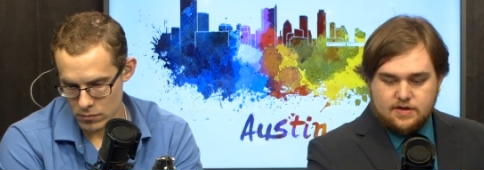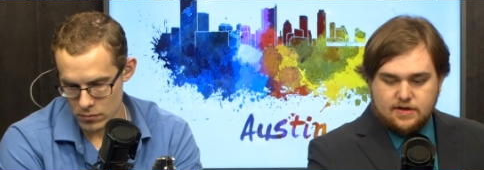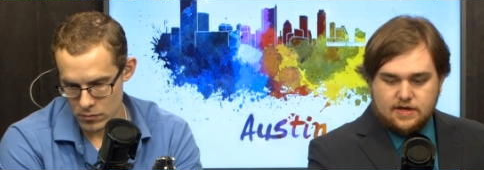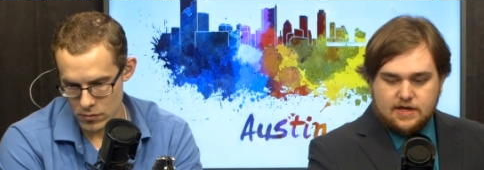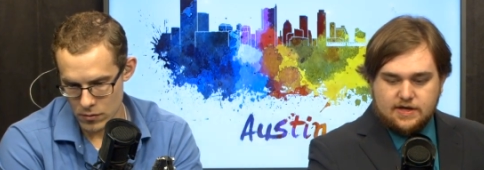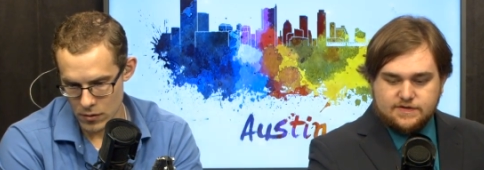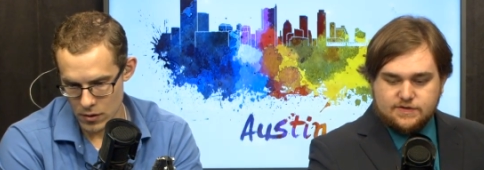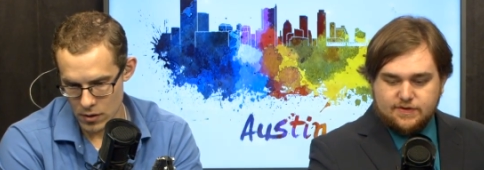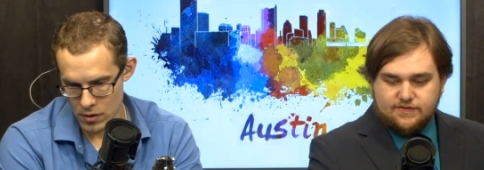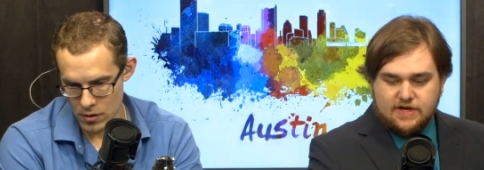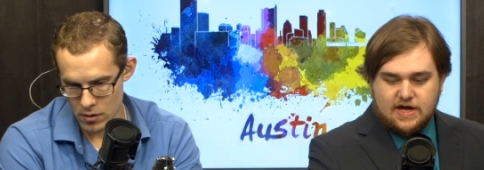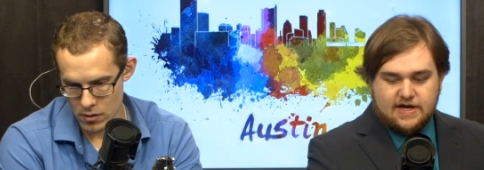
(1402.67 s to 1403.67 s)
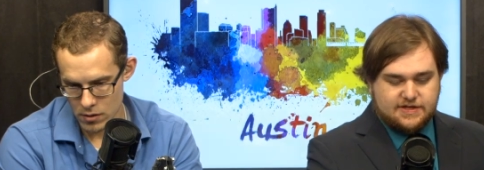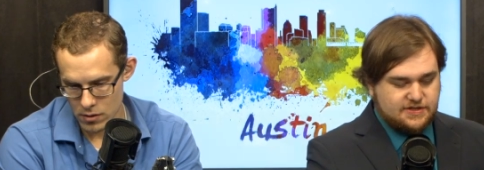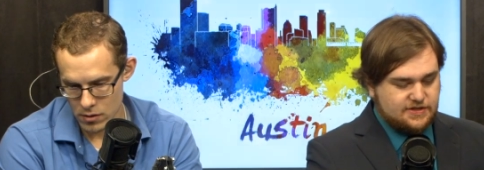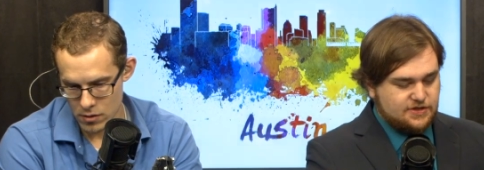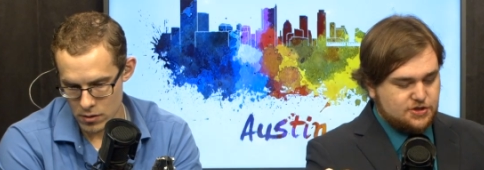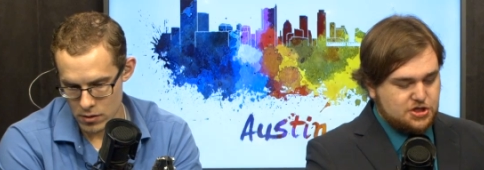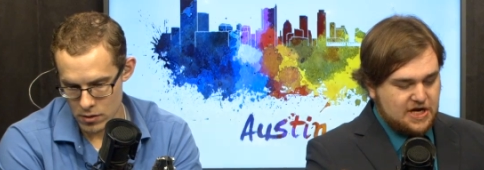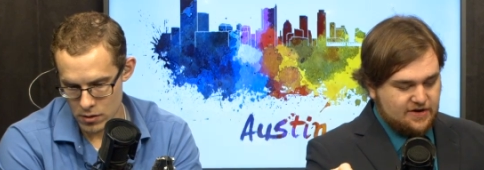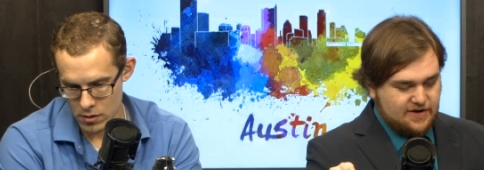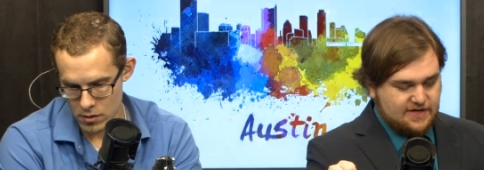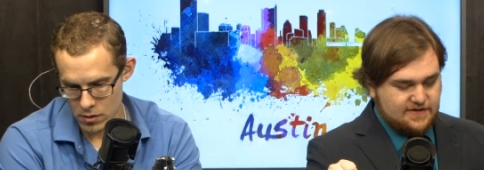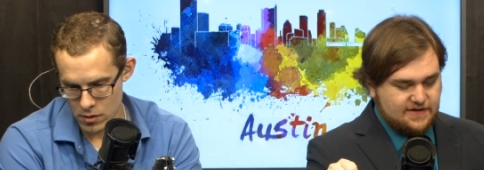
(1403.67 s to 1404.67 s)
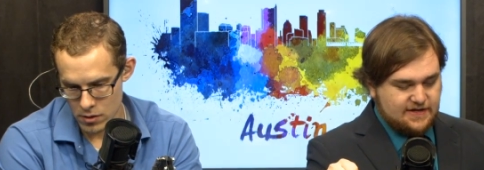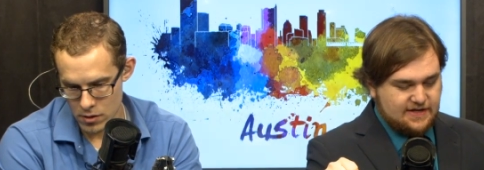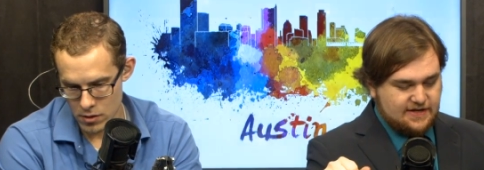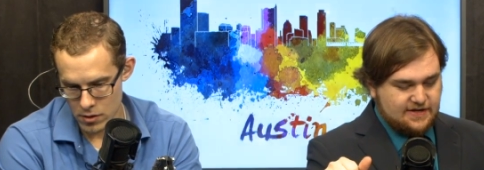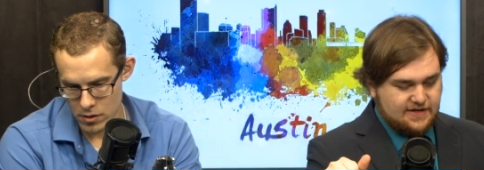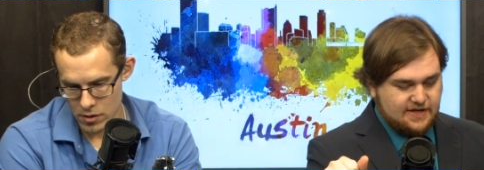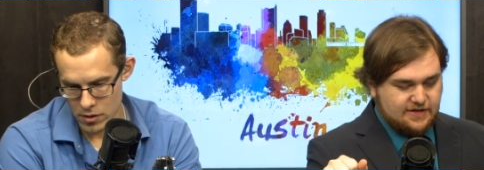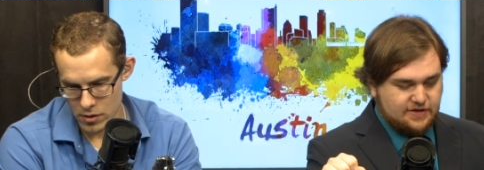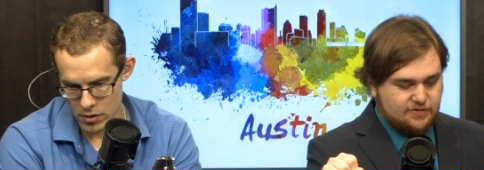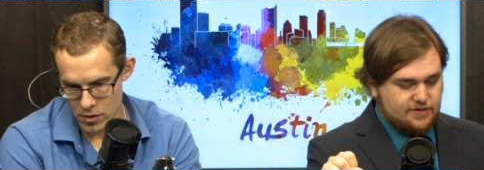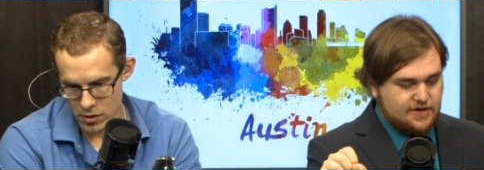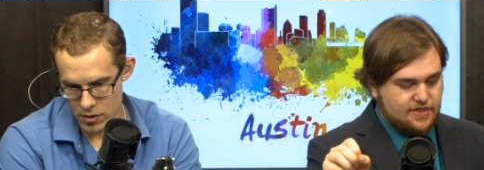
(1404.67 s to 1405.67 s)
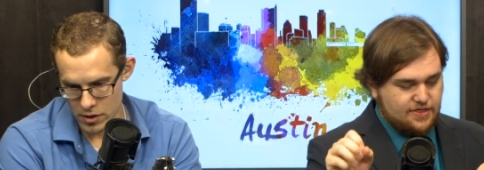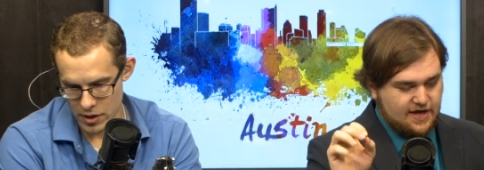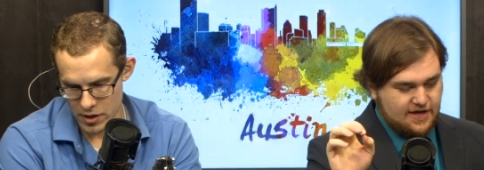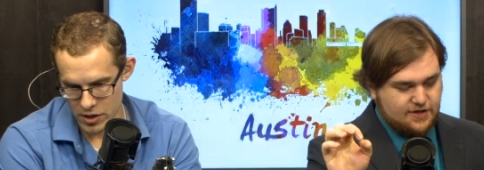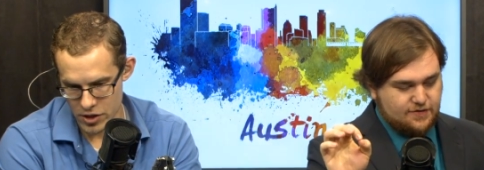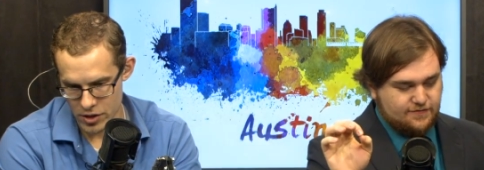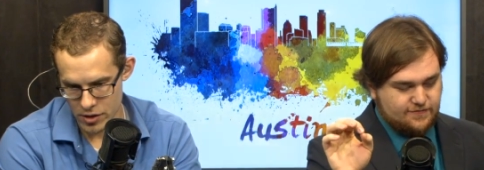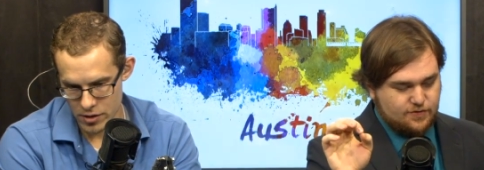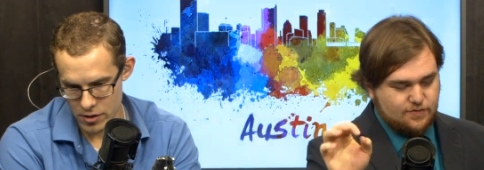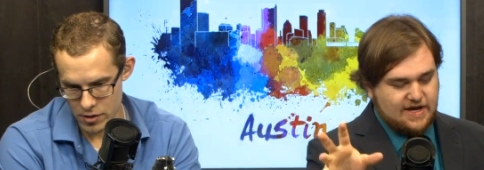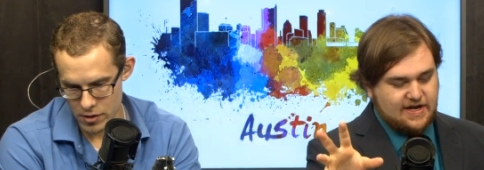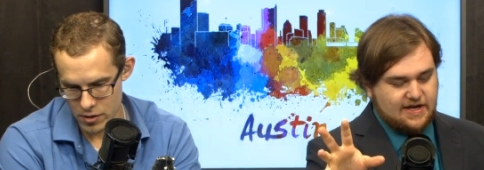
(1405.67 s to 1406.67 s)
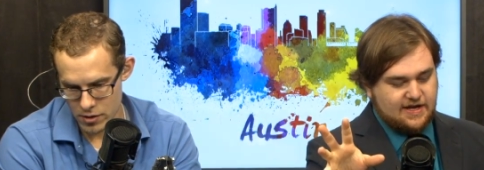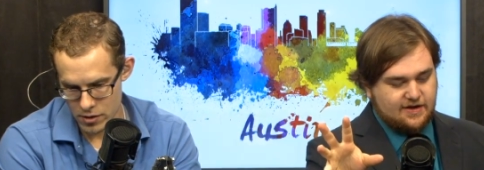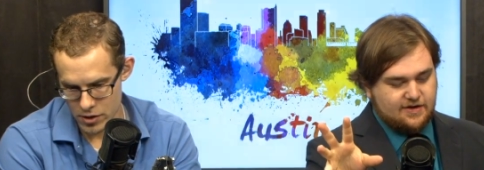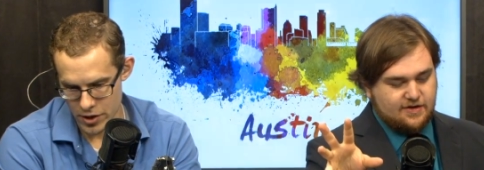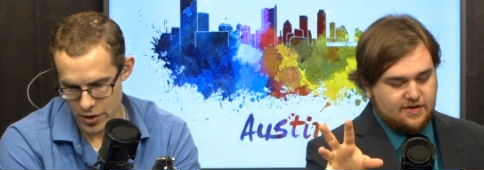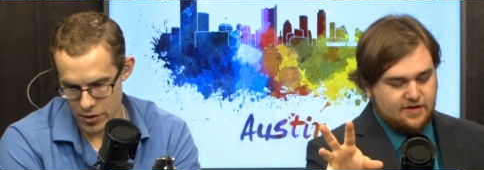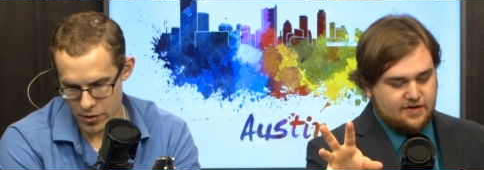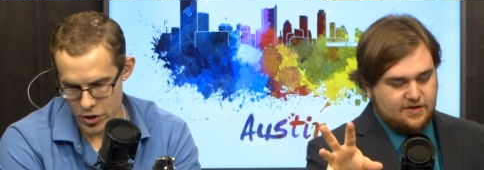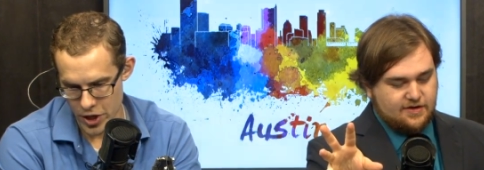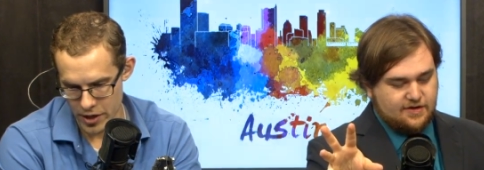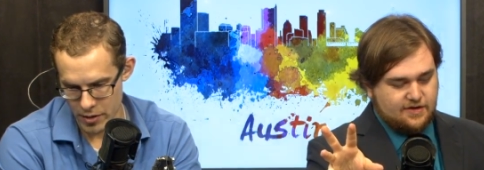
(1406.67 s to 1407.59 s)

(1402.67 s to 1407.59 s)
Speaker 1: Yeah, so we've got Jared in Illinois. Thank you for waiting. Jared or James?